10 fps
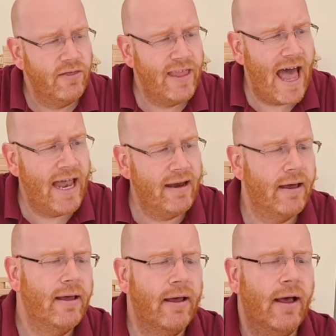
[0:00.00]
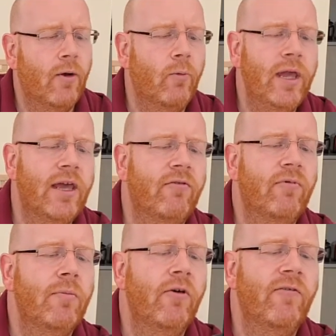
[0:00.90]
then we
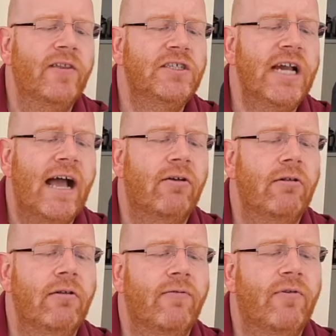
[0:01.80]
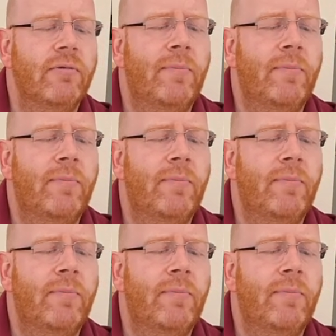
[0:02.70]
can remove the shackle from